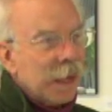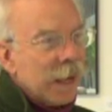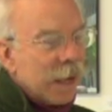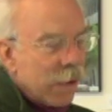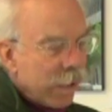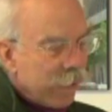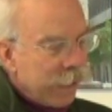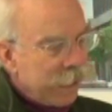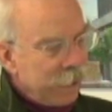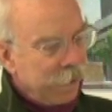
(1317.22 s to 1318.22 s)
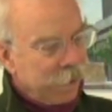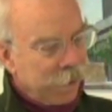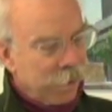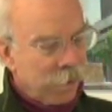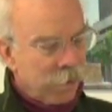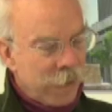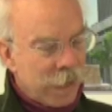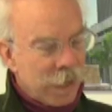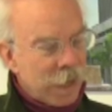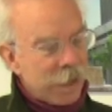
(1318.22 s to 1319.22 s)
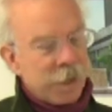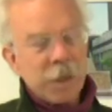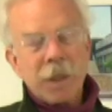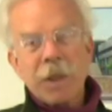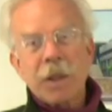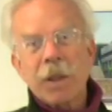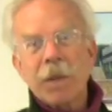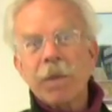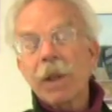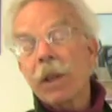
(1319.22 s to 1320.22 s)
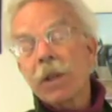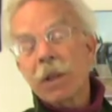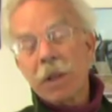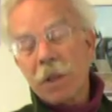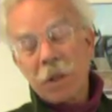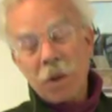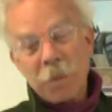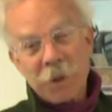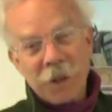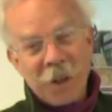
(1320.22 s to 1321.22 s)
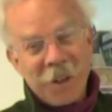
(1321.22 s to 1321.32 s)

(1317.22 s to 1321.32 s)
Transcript: However, he didn't realize that this is a finished sculpture